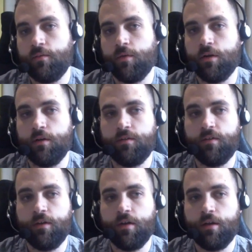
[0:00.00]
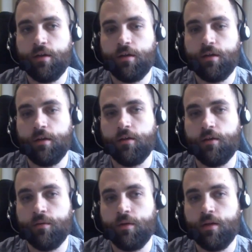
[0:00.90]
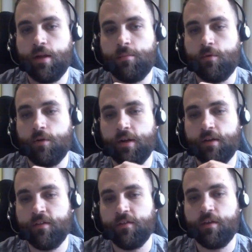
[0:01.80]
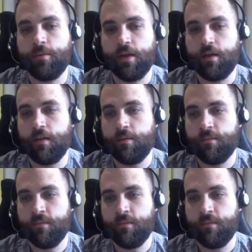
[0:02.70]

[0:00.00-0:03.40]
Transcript: we're going to see a lot more nice things coming out of them.